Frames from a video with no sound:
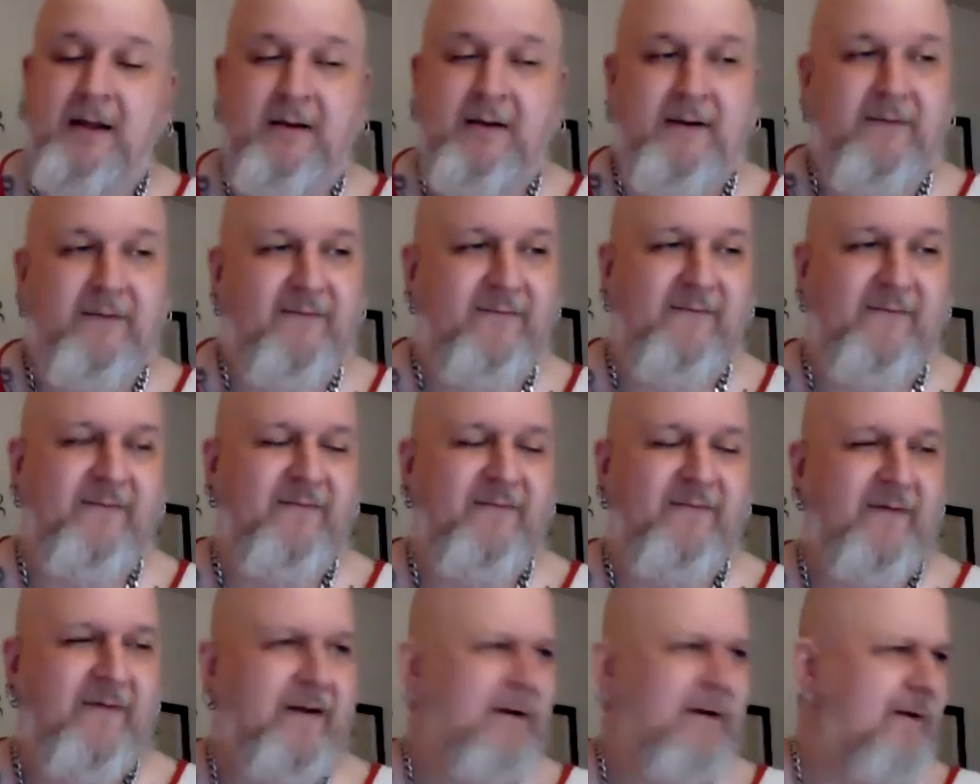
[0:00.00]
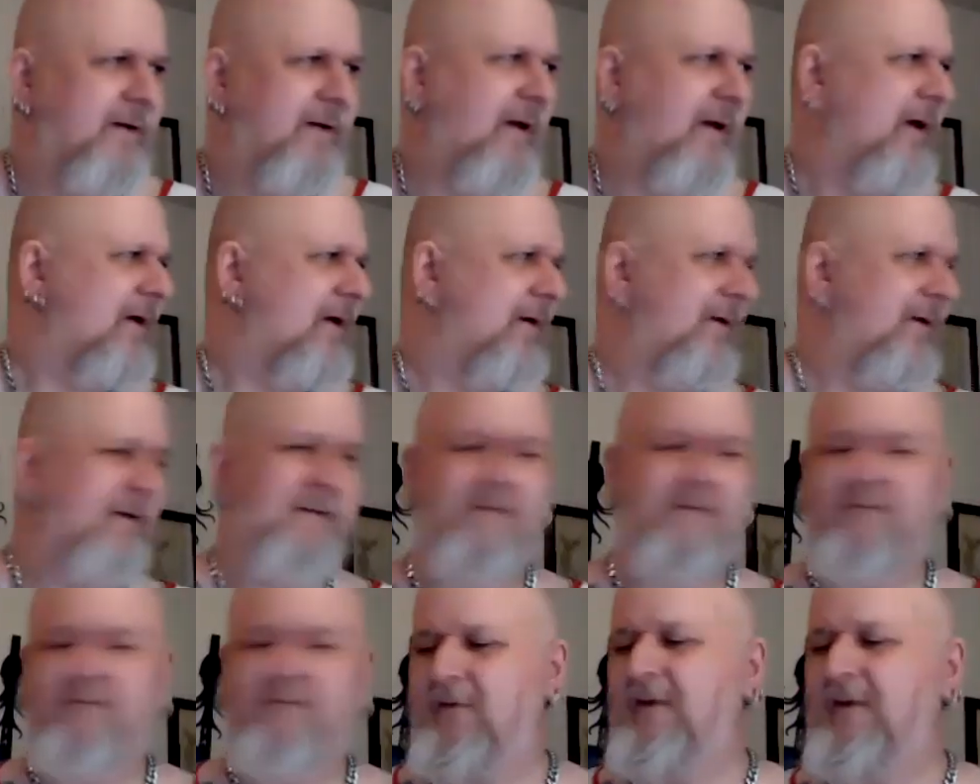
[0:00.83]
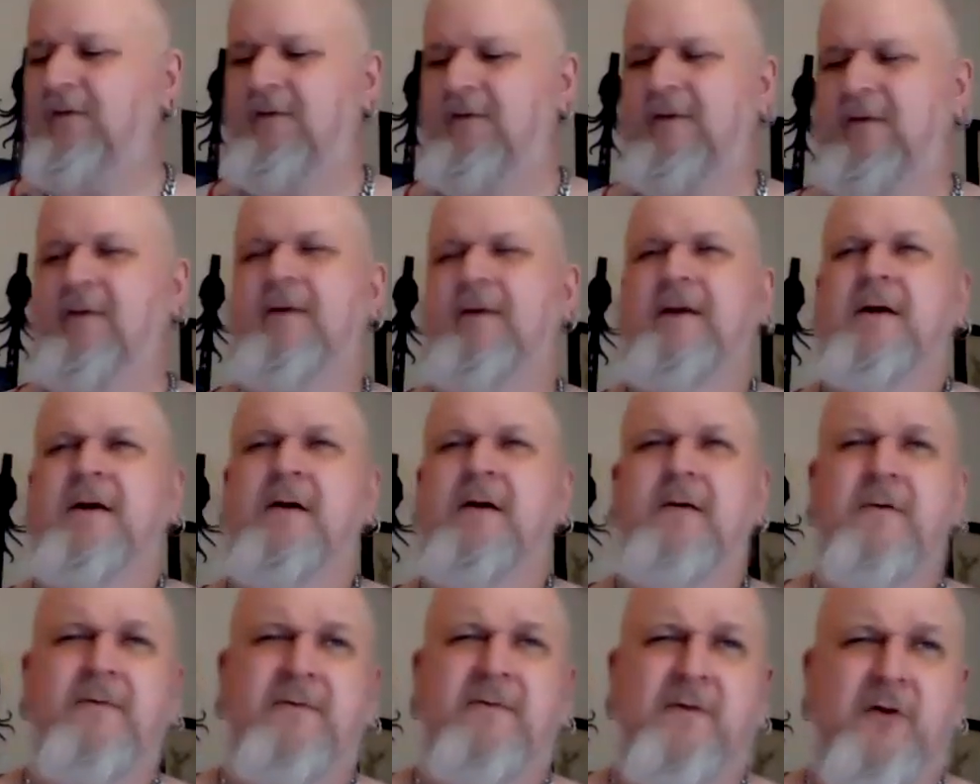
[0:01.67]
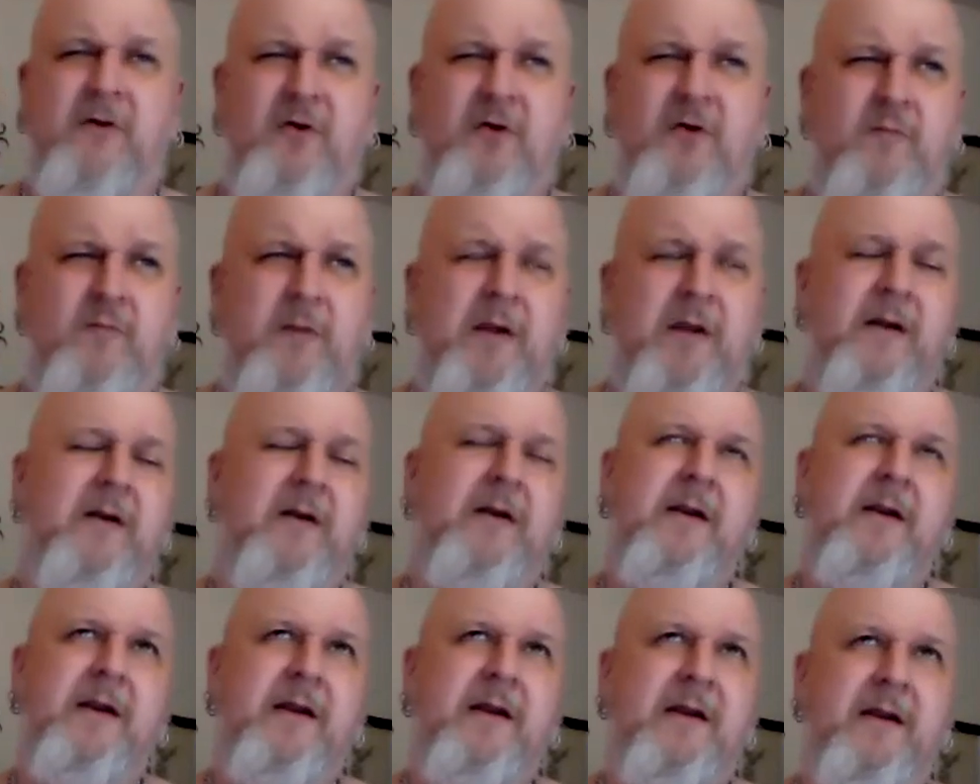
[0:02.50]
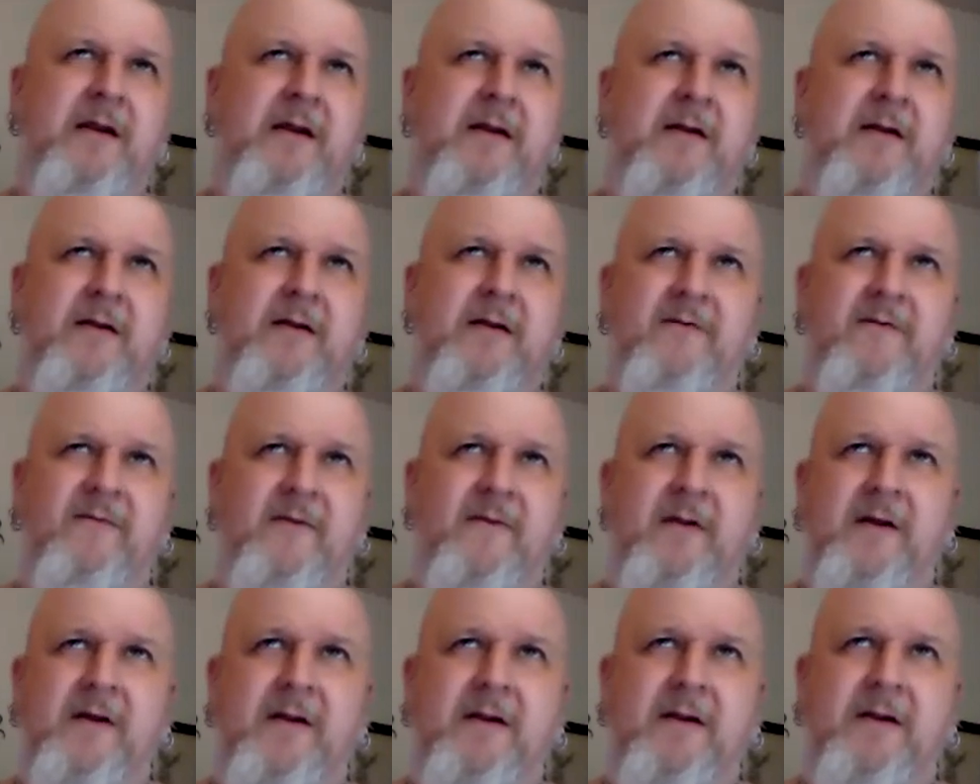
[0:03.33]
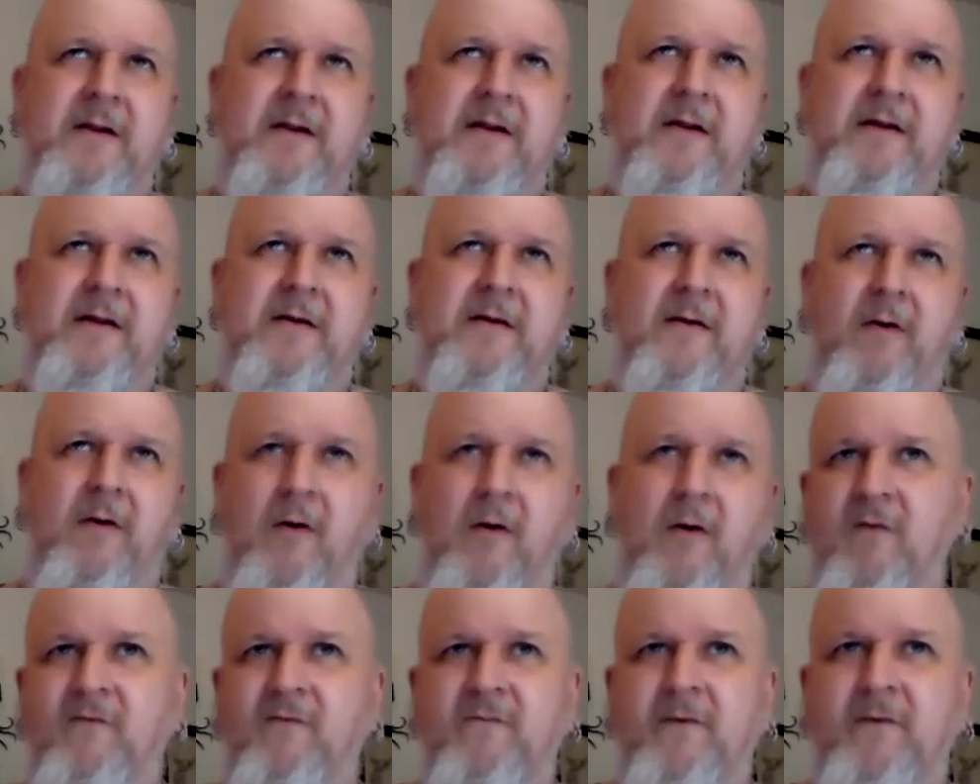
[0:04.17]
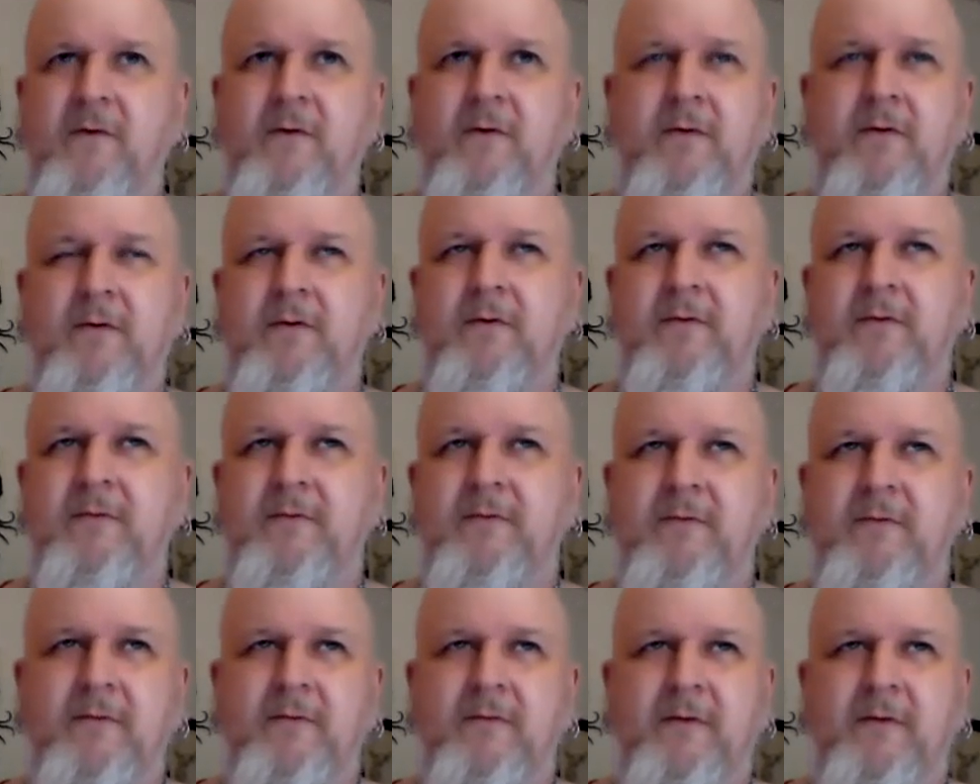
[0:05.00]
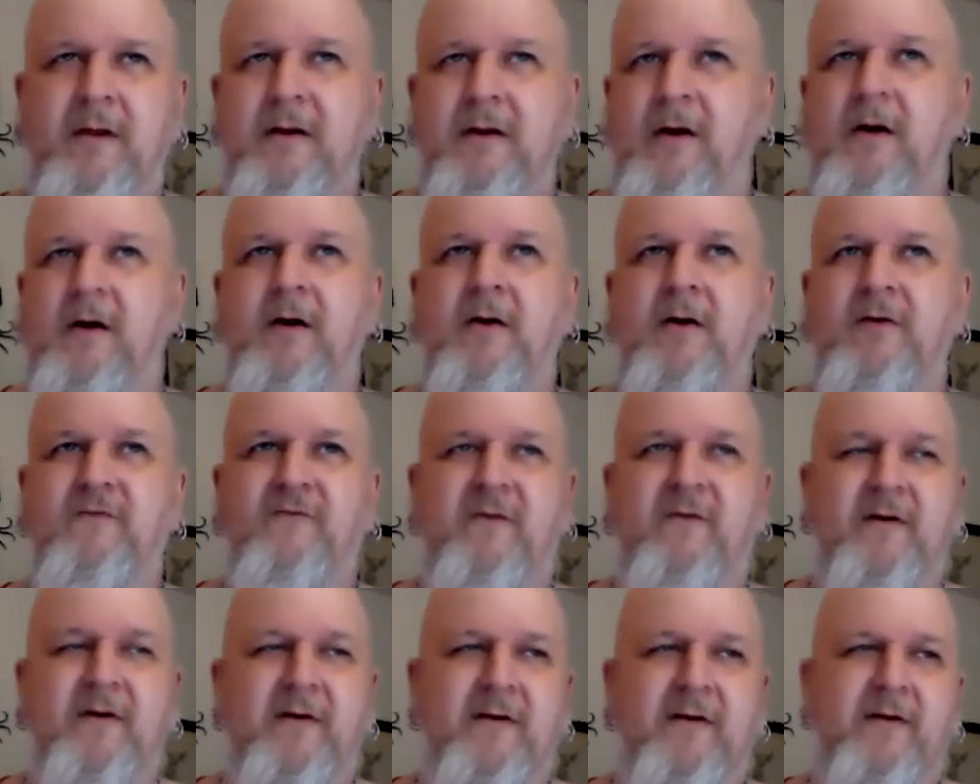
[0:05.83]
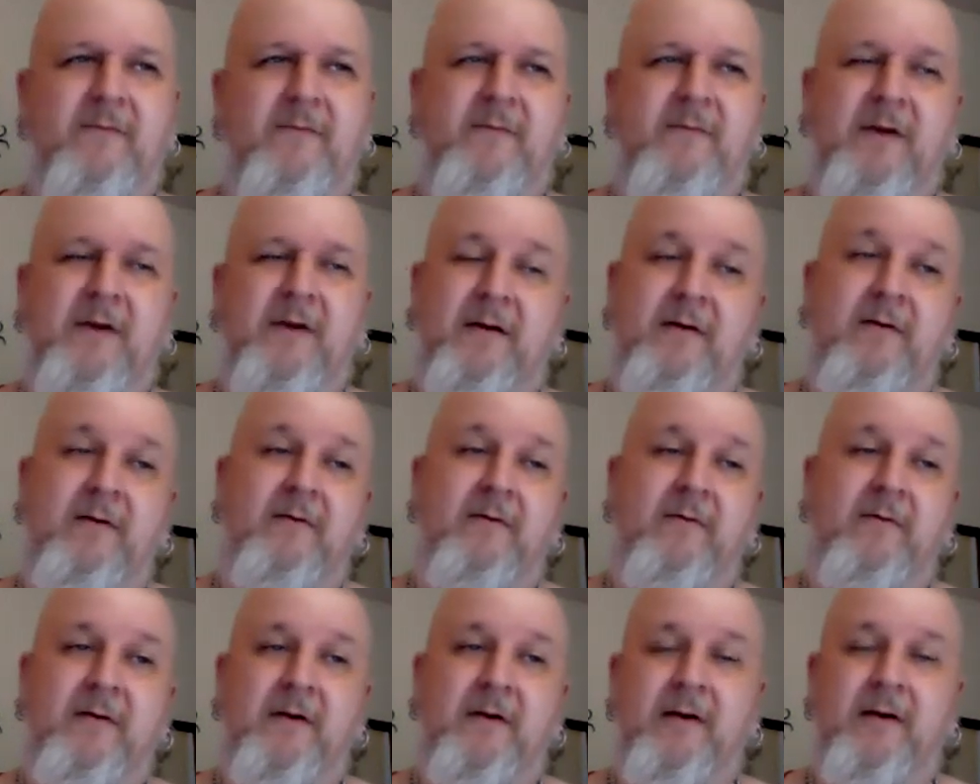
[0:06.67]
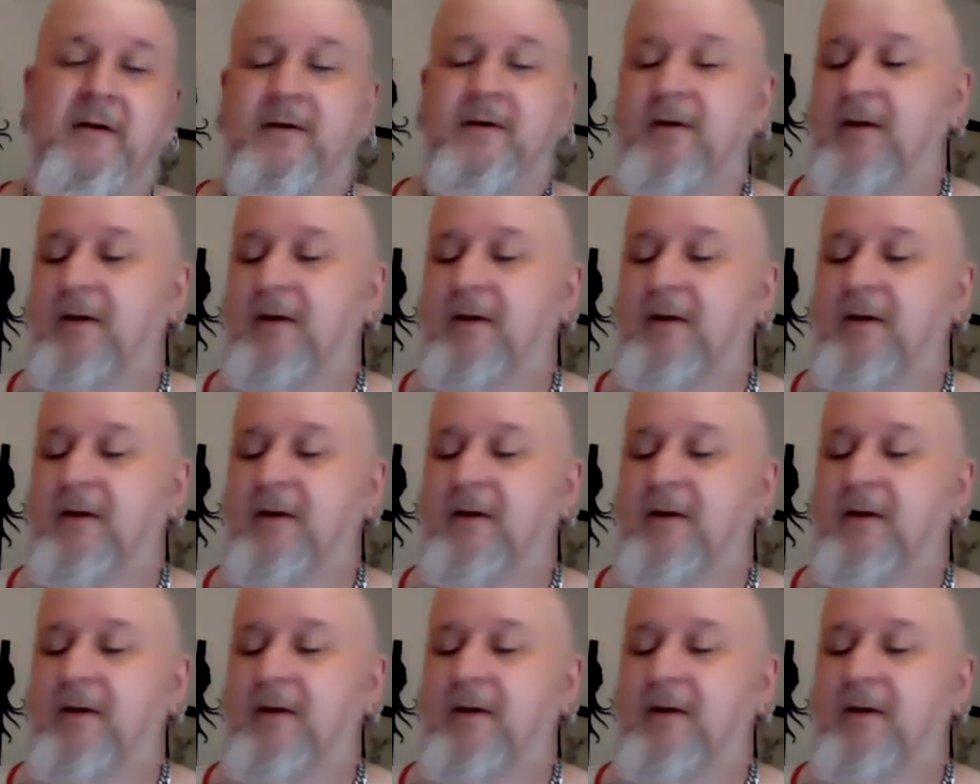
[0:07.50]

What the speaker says: it's just like it's crazy. They're like, oh, the humidity is like over like 100. I'm like, oh, great.